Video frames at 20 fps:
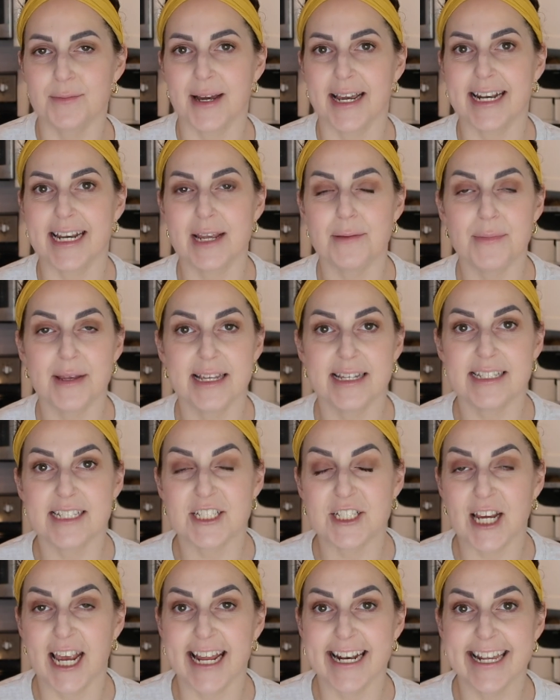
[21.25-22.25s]
My name
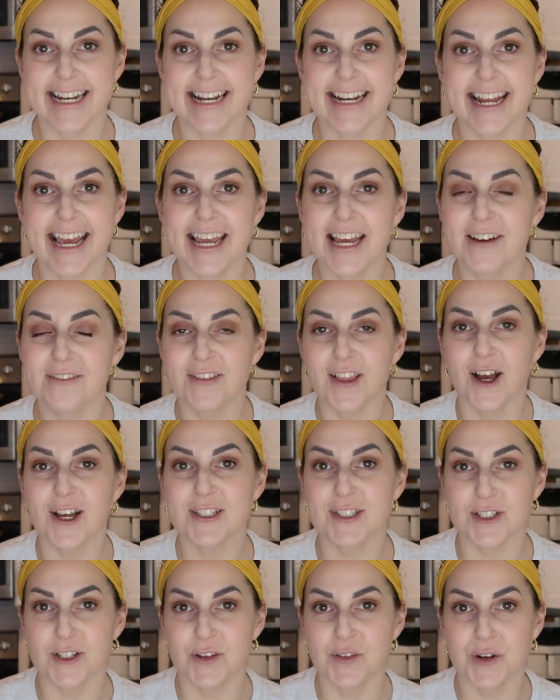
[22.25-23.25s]
is Janet and I have
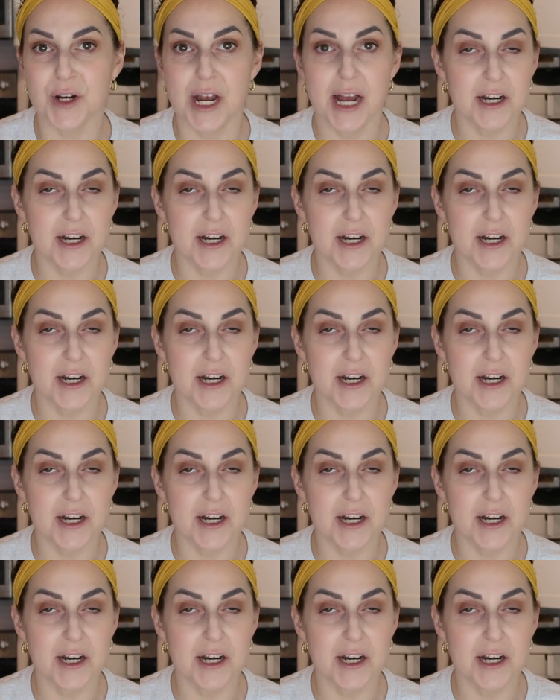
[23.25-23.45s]
lost over